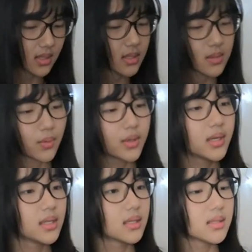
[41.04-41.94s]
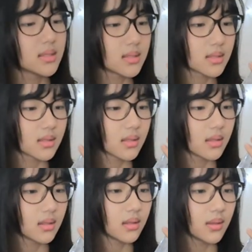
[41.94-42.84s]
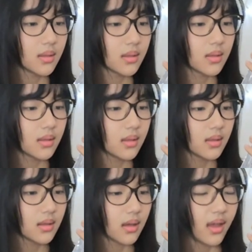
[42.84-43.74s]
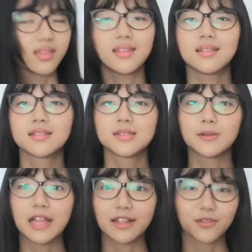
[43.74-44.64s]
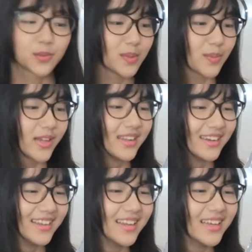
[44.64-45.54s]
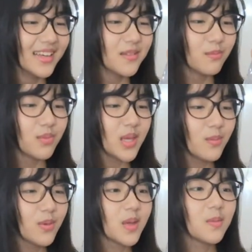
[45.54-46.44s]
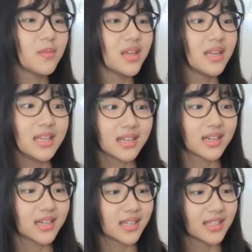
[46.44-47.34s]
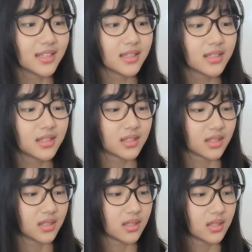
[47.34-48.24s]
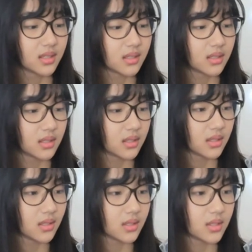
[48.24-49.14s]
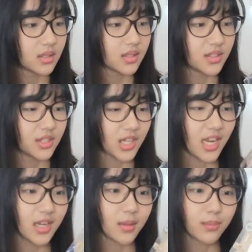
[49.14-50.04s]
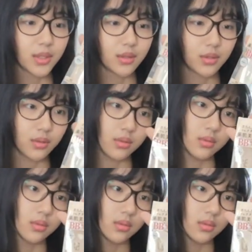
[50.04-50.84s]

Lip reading: this one is, I think it's too light for me, but BB Media in shade number 2.